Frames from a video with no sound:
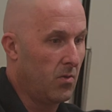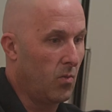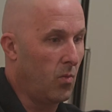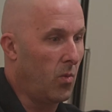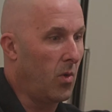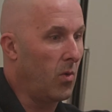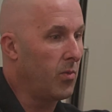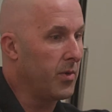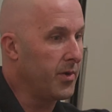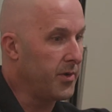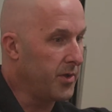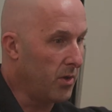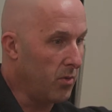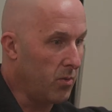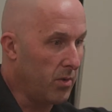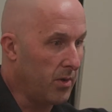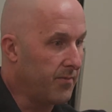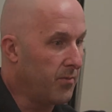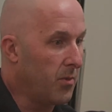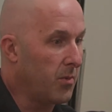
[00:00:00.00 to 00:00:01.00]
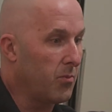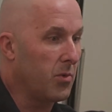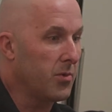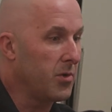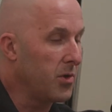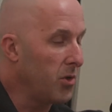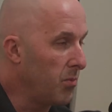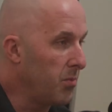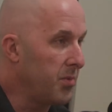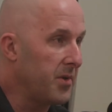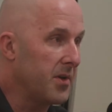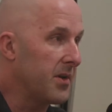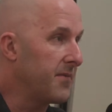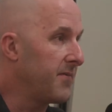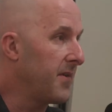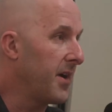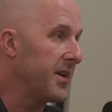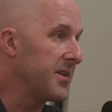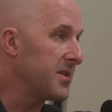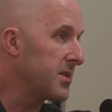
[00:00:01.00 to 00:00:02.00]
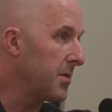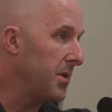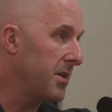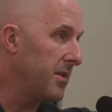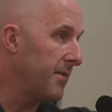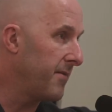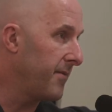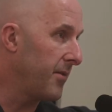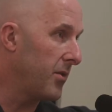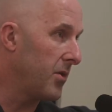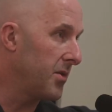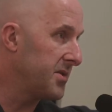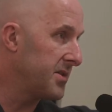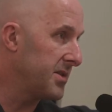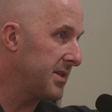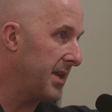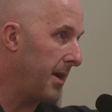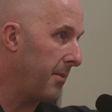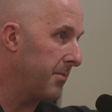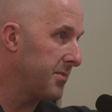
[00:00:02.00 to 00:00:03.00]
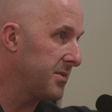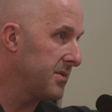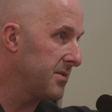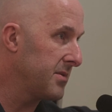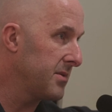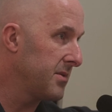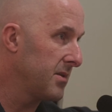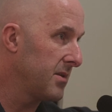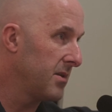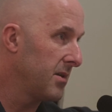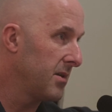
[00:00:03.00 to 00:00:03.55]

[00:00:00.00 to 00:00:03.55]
what would you what would you be advised to be the first steps